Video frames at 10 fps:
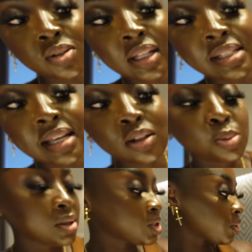So that's that
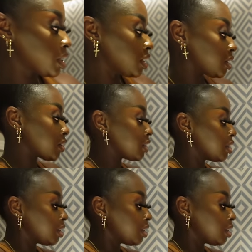little piece right here.